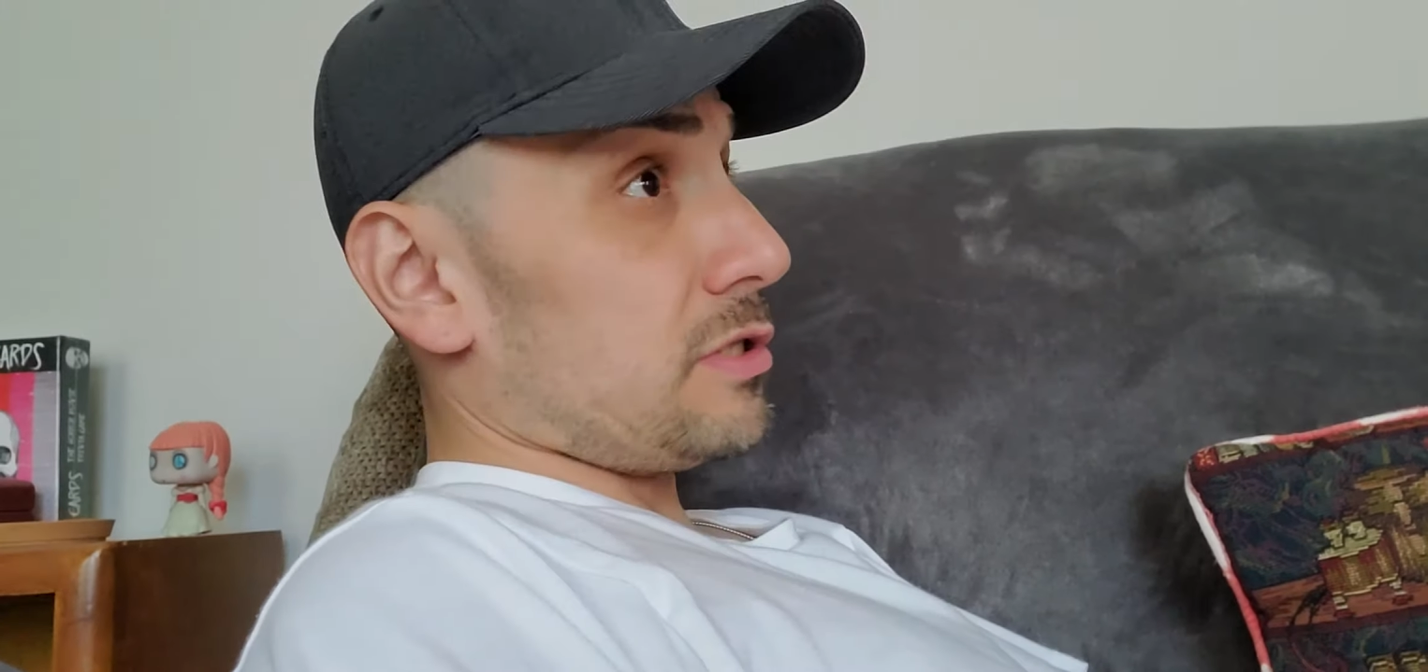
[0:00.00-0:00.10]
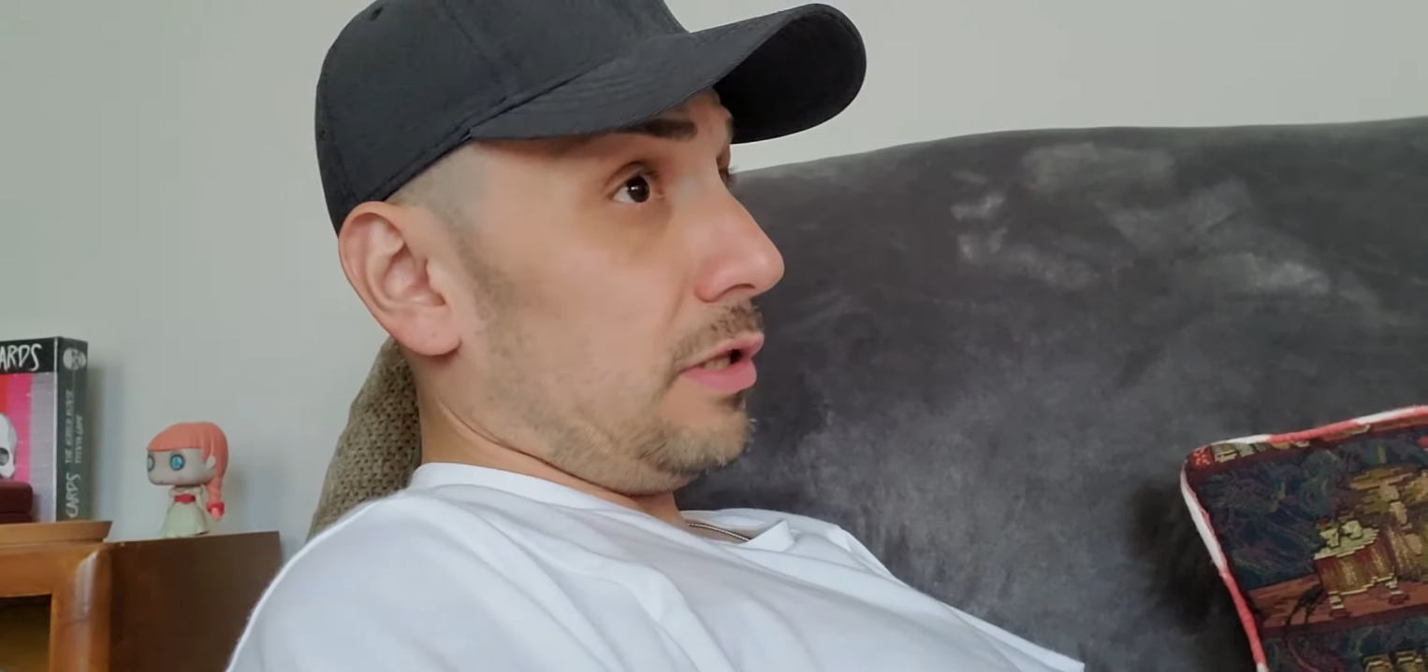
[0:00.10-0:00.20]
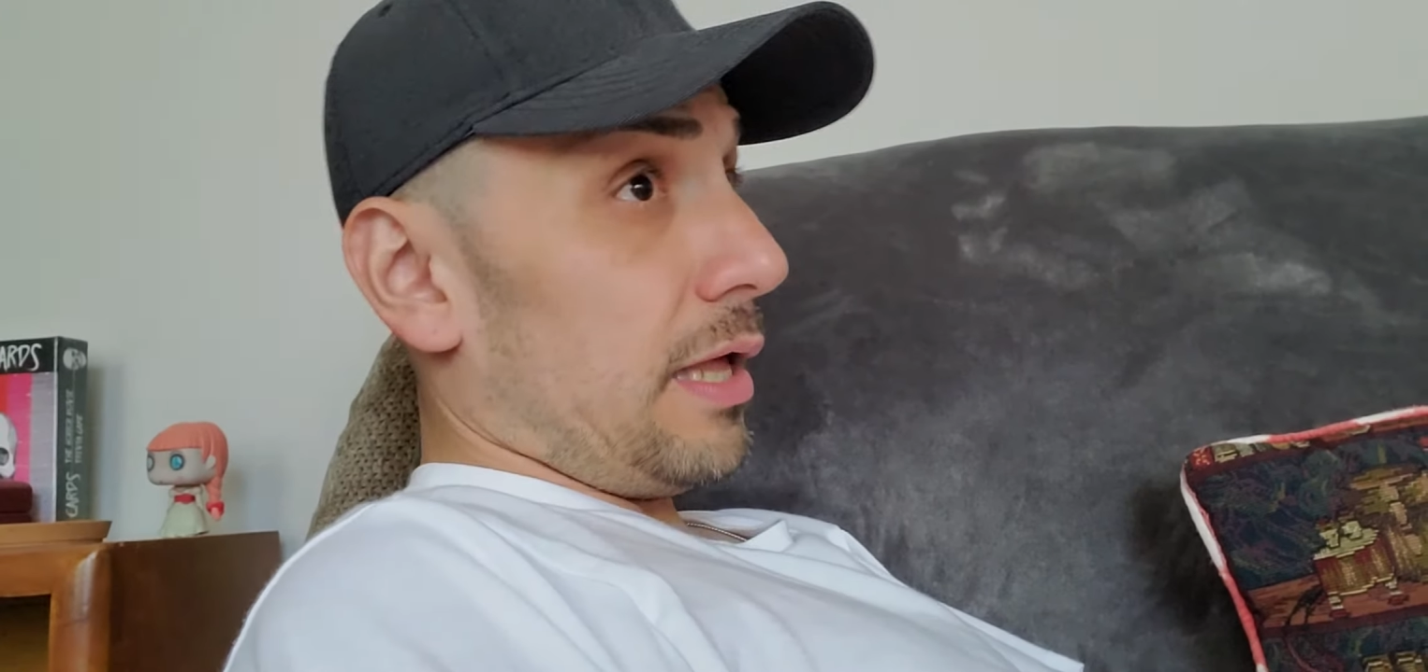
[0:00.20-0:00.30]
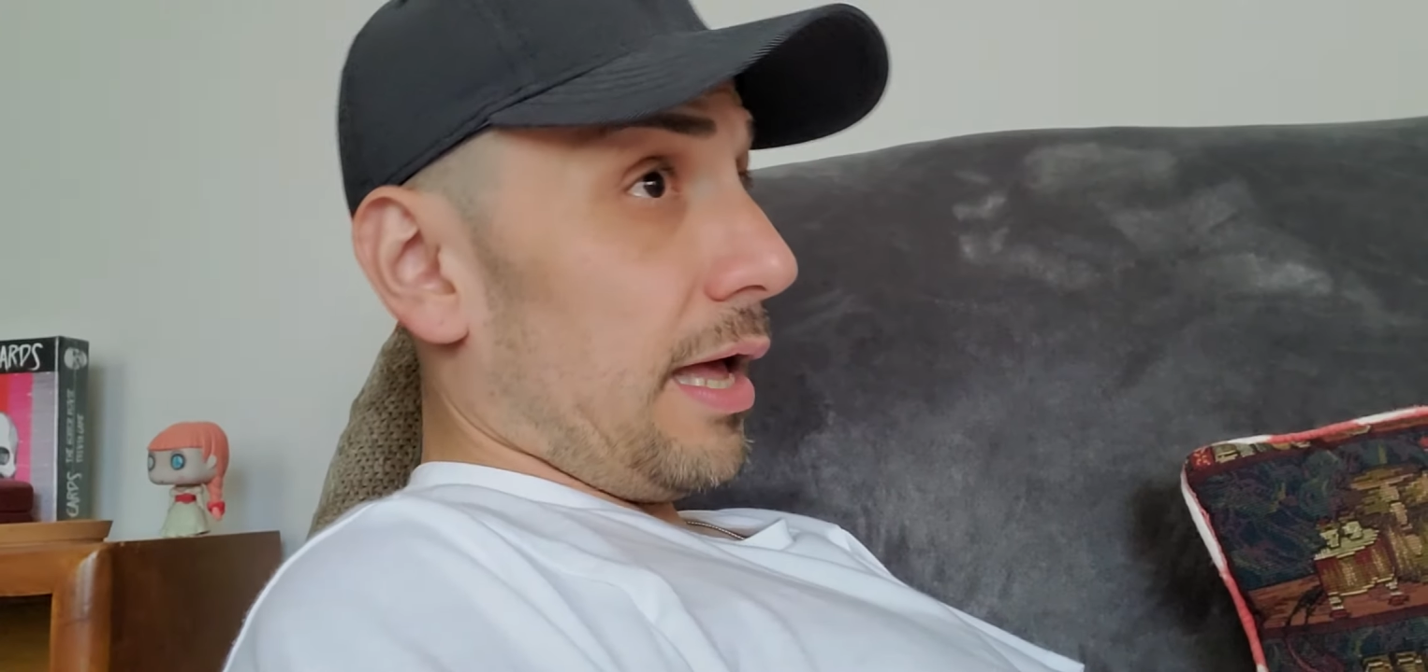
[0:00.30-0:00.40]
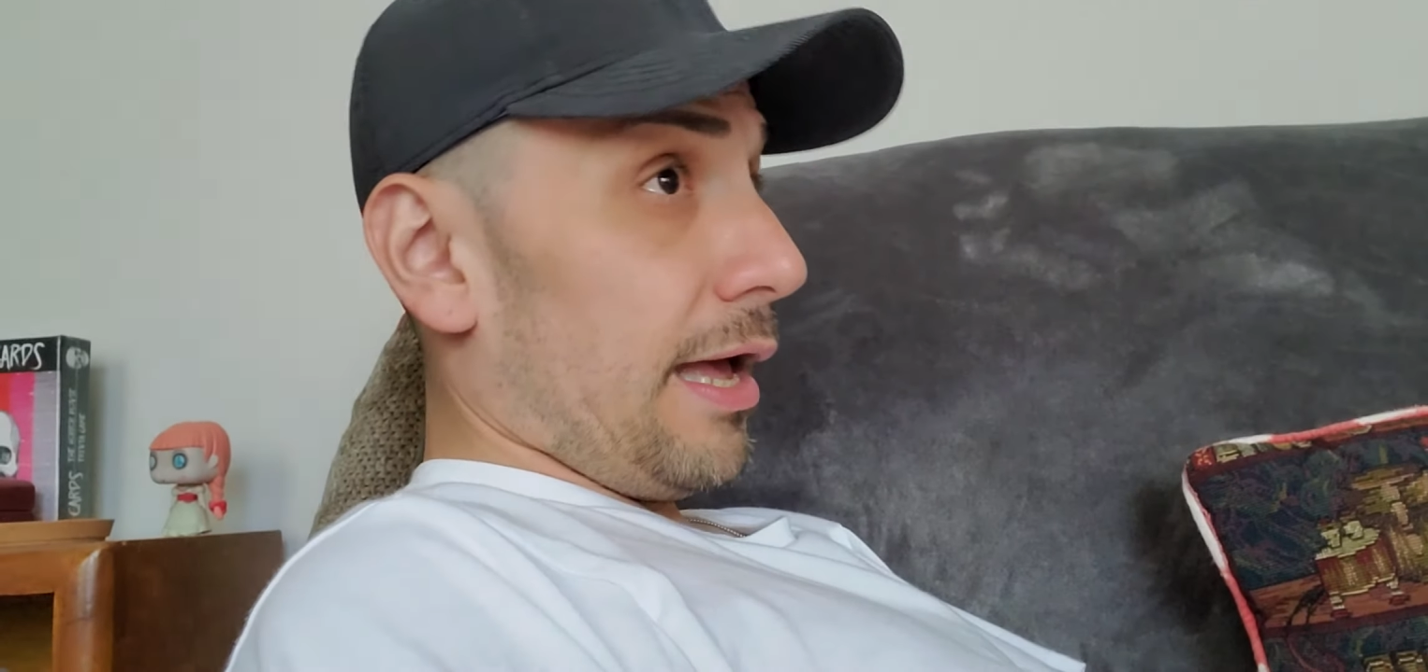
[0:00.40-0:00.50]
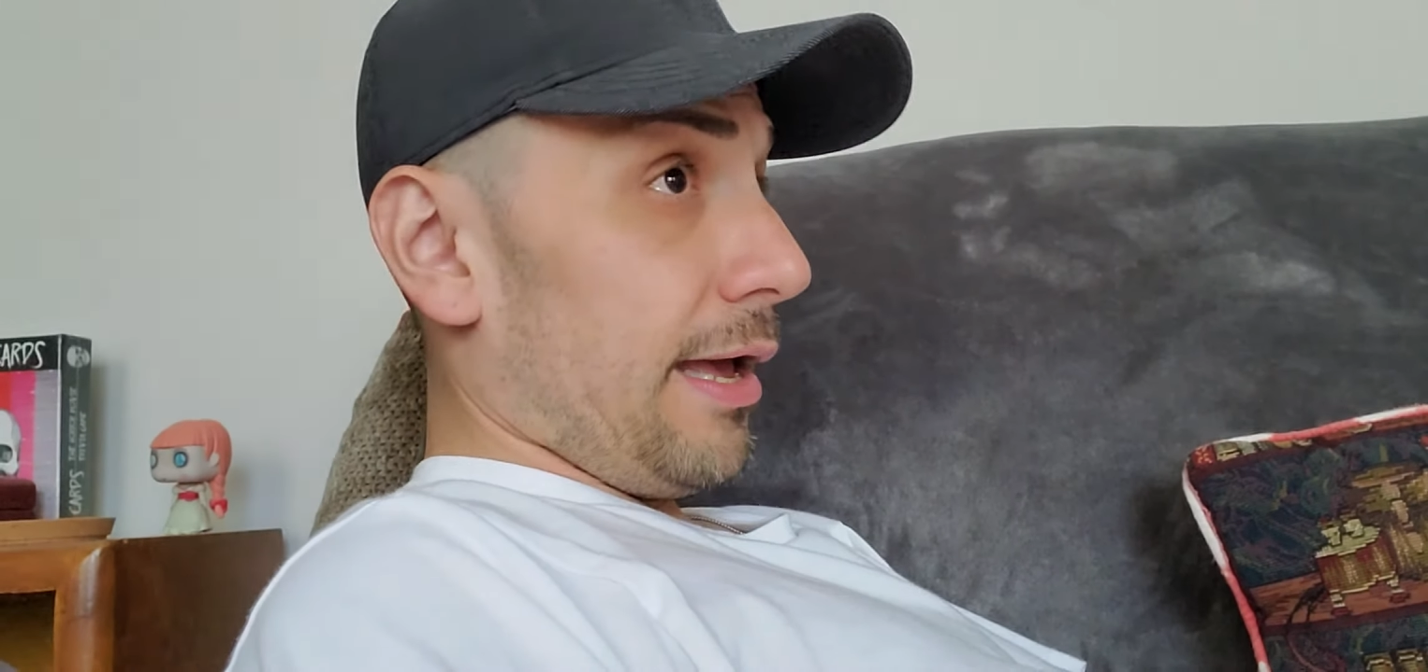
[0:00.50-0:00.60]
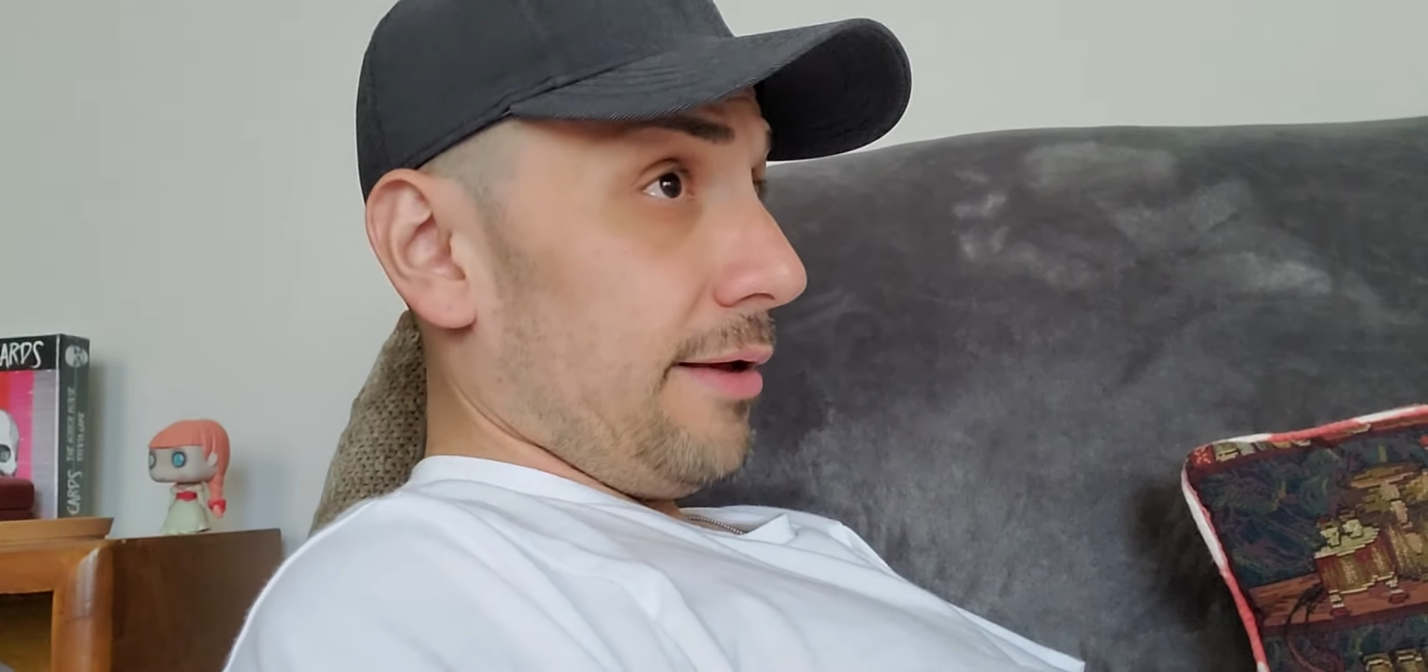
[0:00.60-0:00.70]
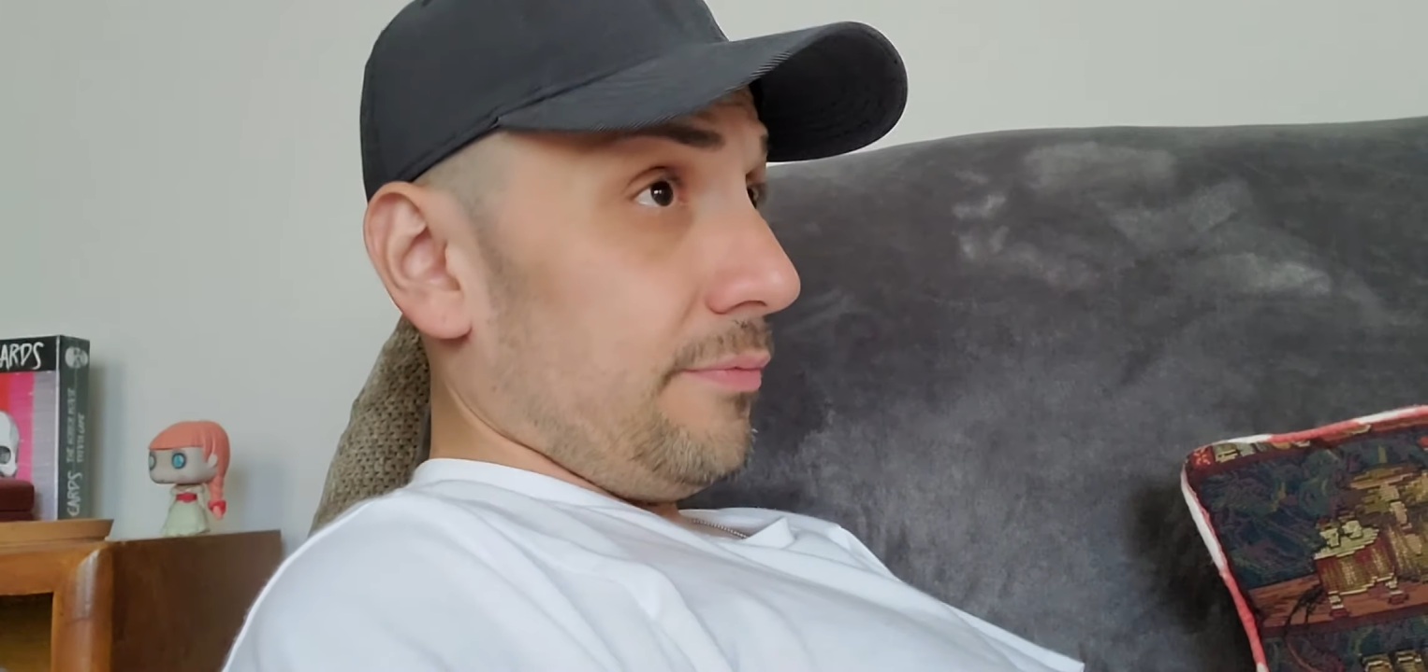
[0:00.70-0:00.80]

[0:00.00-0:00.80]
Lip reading: a lie,